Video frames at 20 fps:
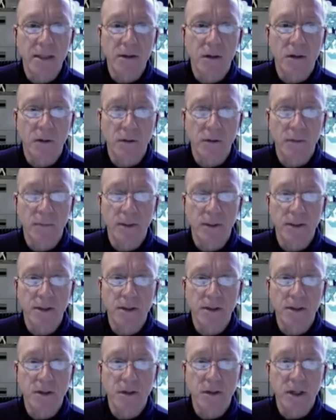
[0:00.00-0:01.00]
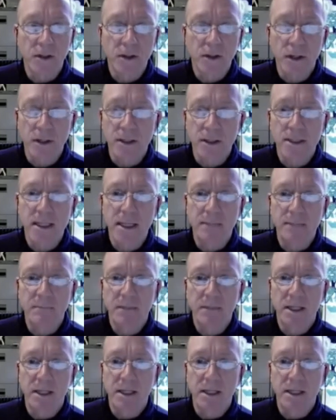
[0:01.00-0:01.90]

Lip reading: ultimate destruction are the same thing,